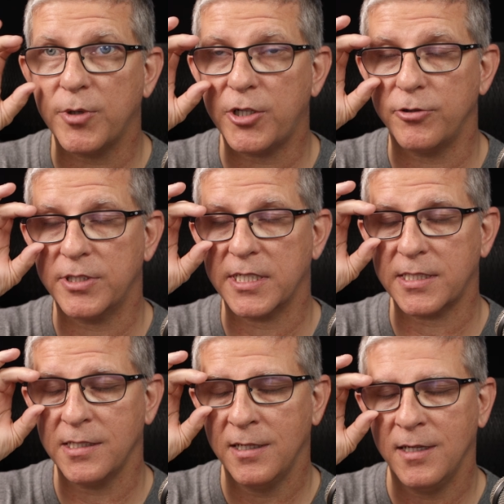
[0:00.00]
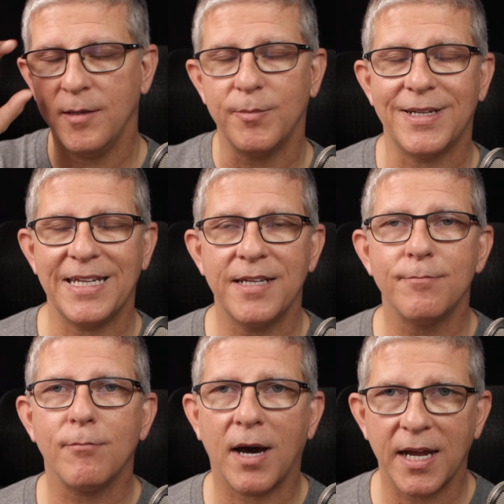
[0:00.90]
acoustics, but in
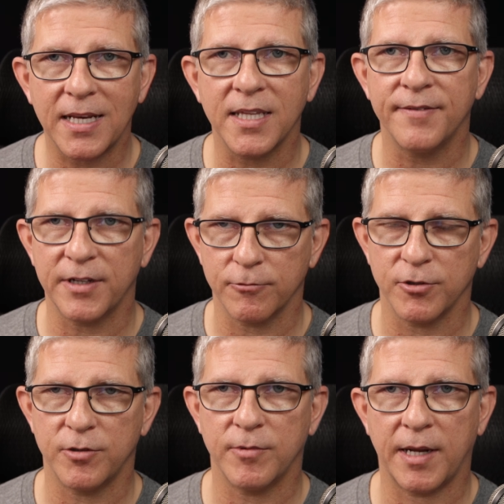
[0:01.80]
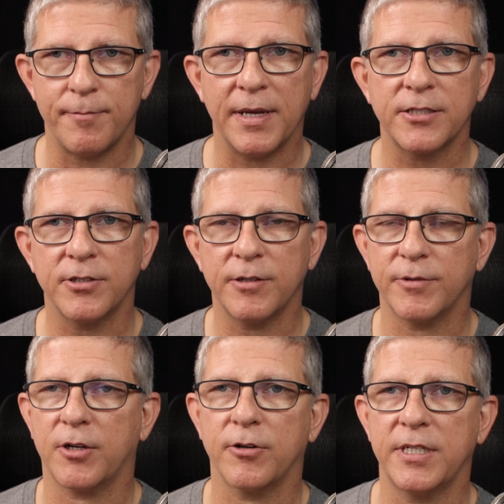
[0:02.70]
my living room, when I measured it
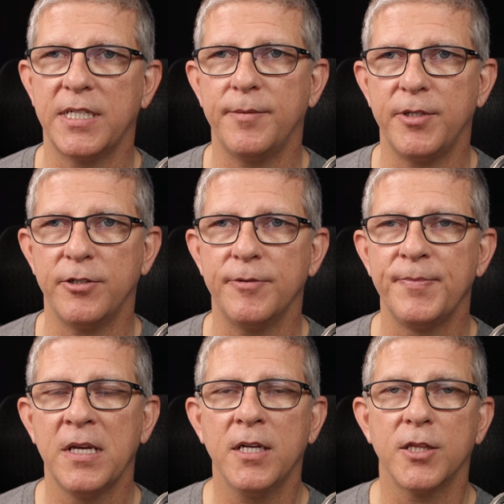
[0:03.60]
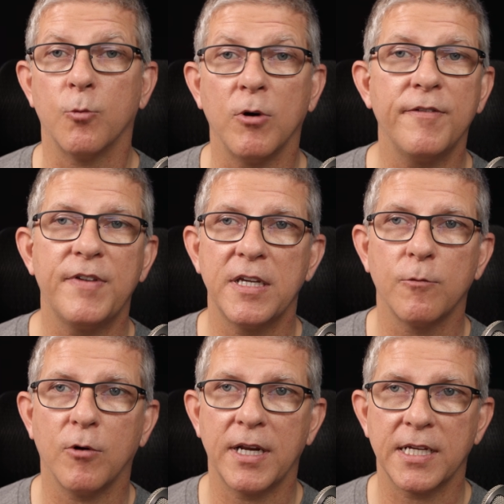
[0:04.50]
with RAW, the 1V and
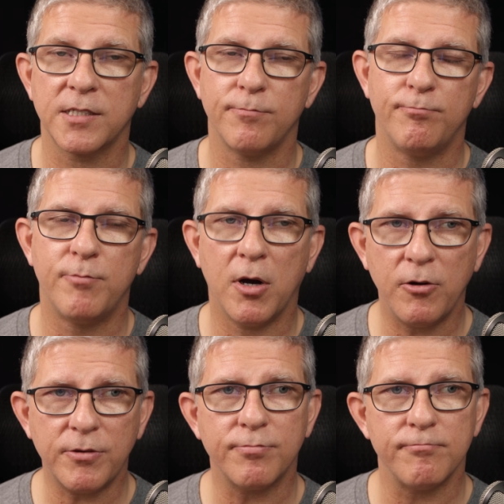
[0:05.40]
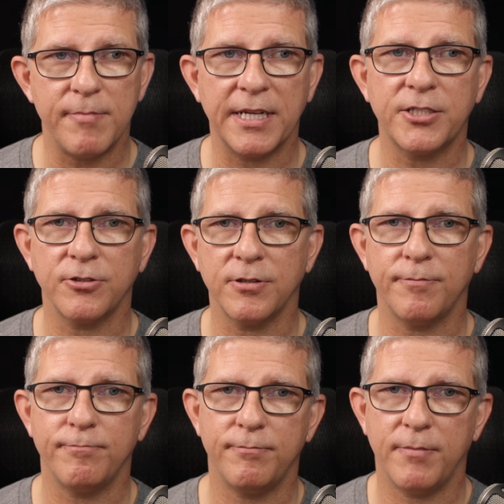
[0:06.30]
1S both measured
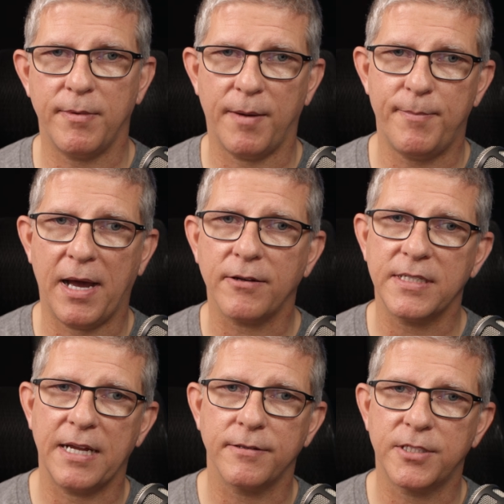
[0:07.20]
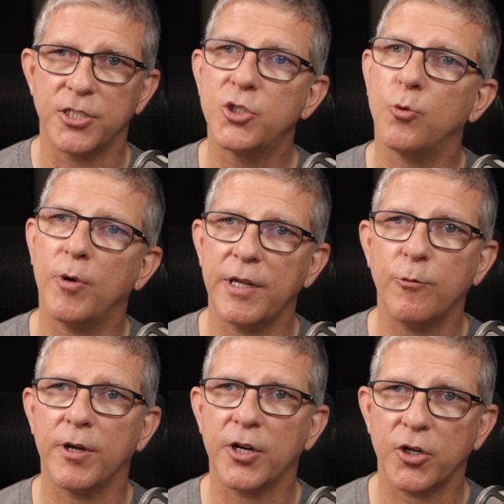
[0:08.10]
about down to
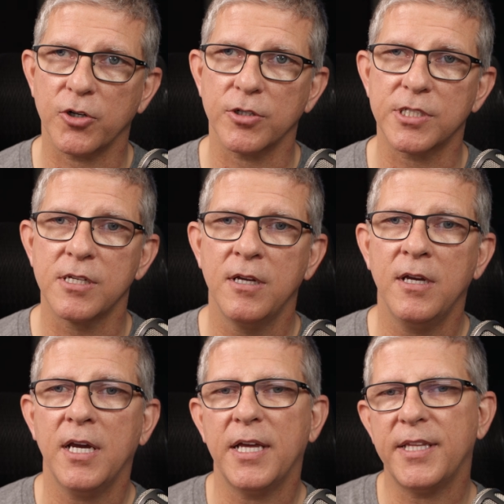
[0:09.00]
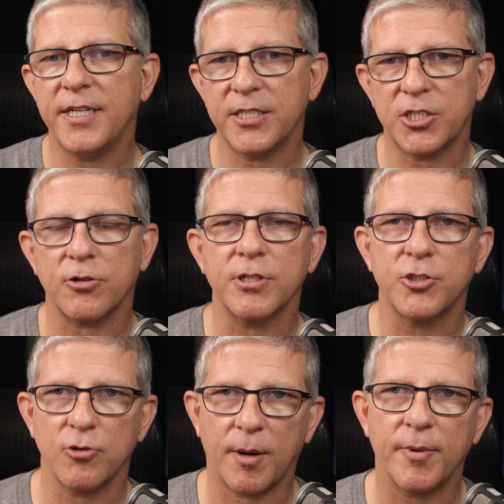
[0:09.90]
21 hertz, and then it started
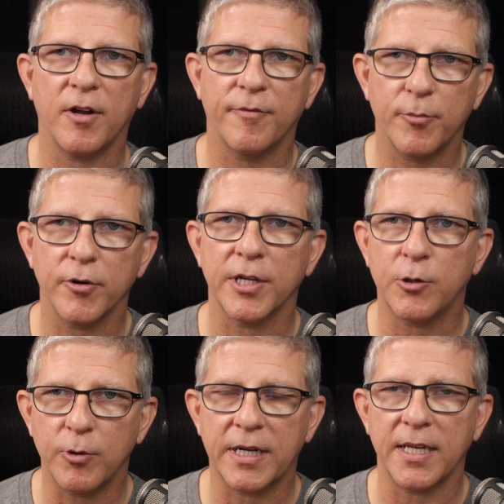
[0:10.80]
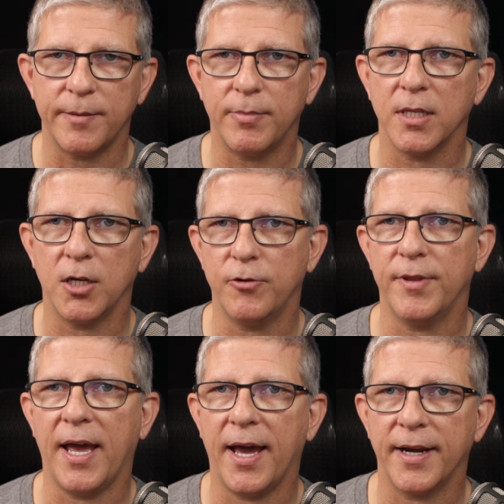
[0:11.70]
dropping off pretty quickly below
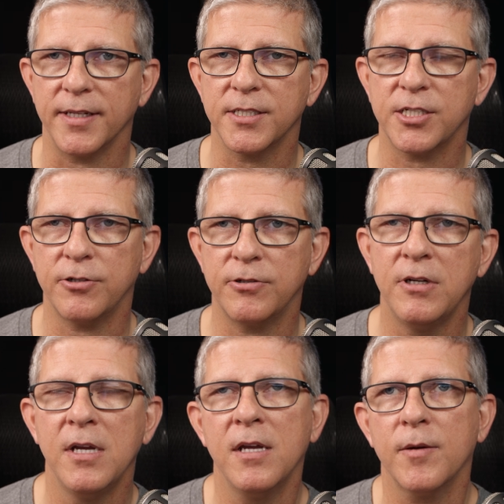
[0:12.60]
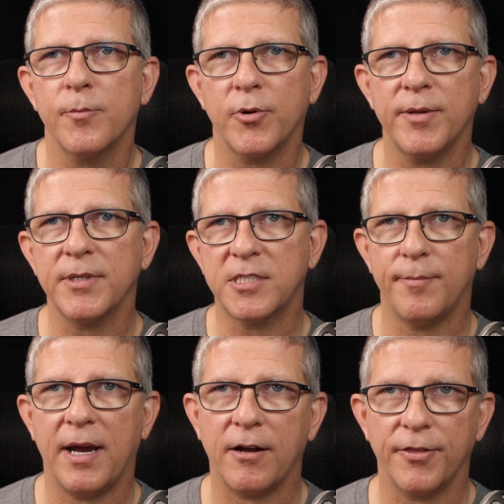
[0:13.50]
that. And so pretty much
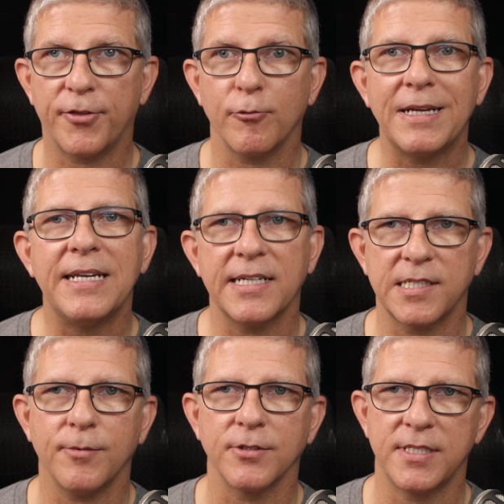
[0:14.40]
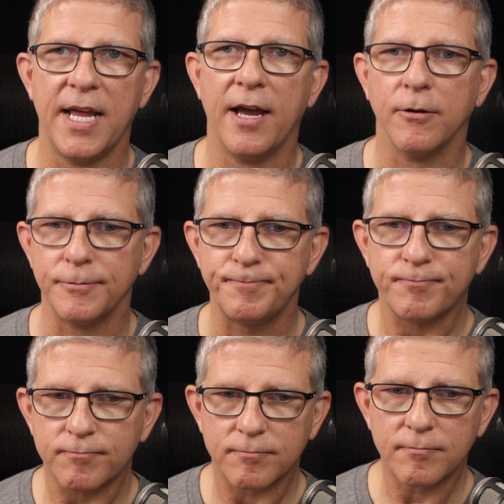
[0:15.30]
about 3 decibels down,
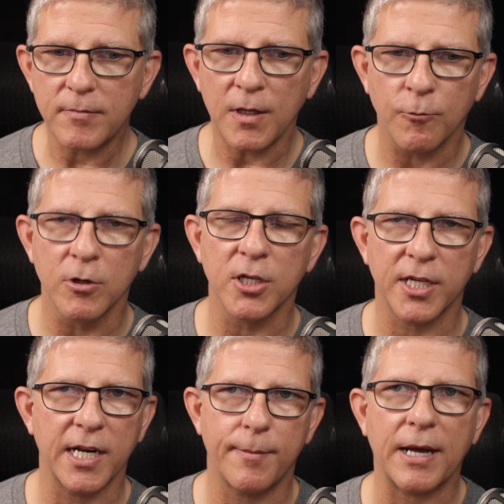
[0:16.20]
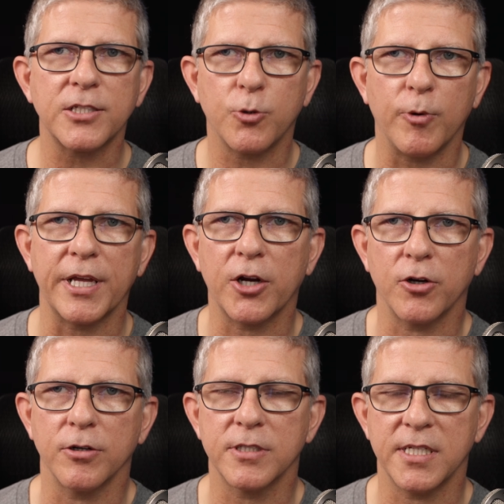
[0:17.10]
we're looking at about 20
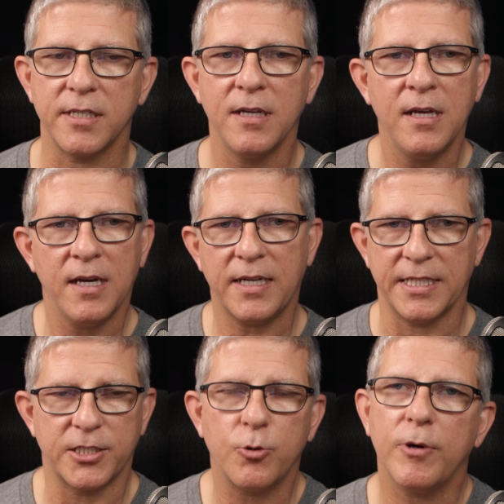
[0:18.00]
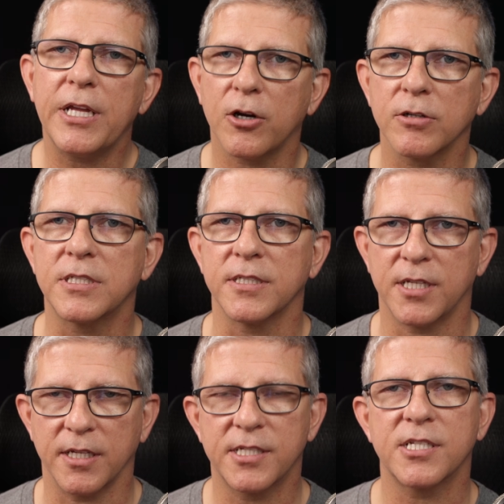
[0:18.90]
hertz. And again, 20 hertz is
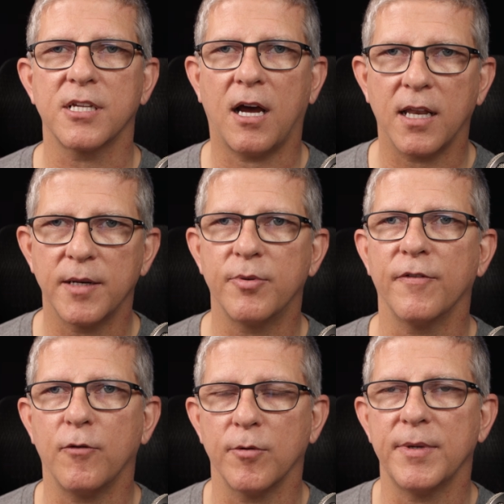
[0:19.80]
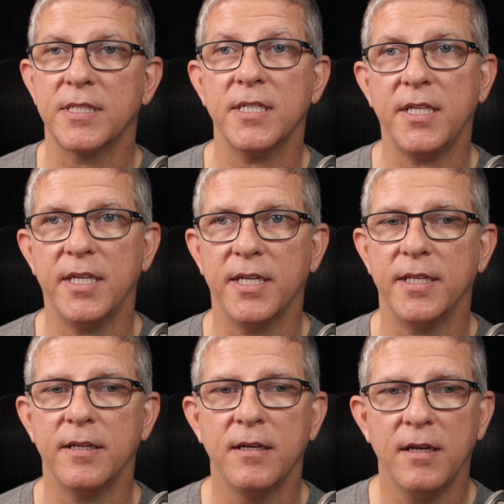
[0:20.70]
a solid performance
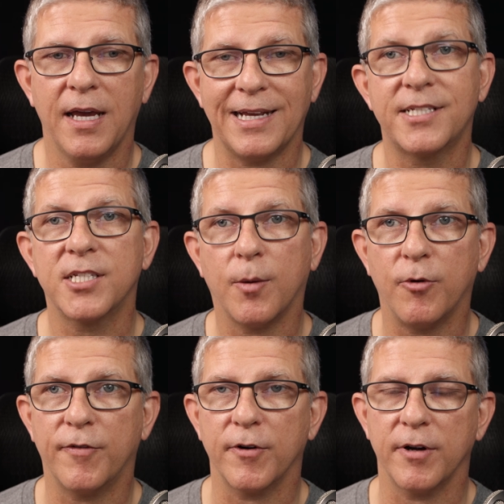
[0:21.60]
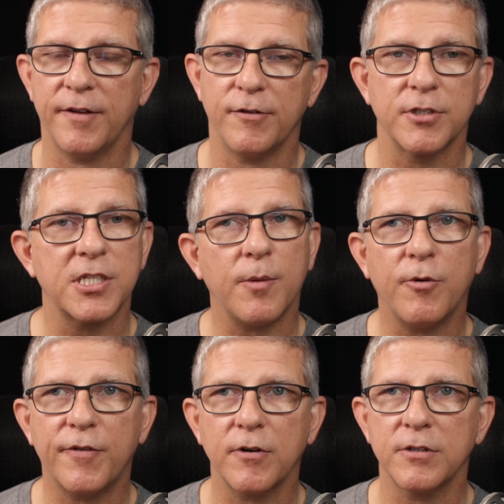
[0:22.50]
in a subwoofer. If your
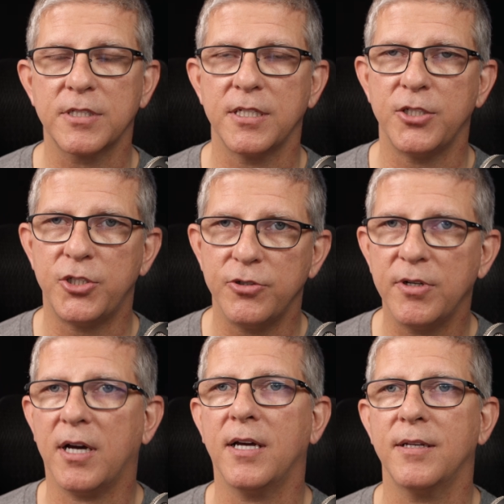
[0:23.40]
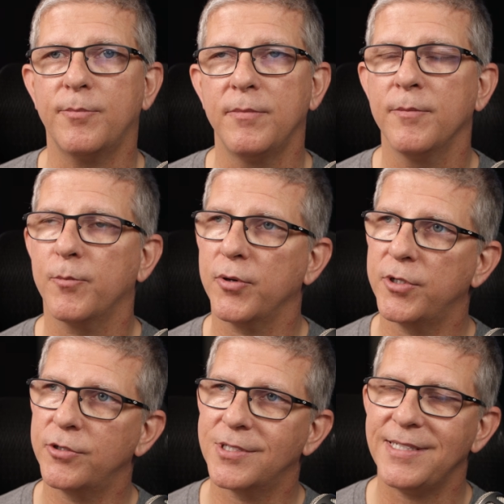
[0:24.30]
subwoofers do not
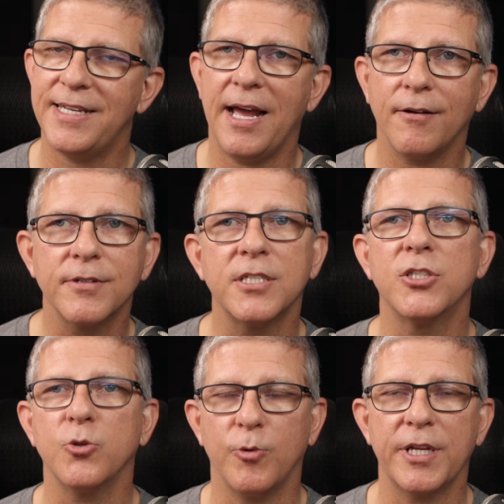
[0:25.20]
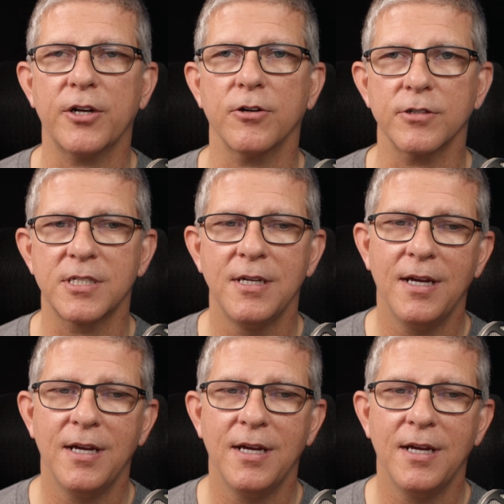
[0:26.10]
produce down to 20 hertz,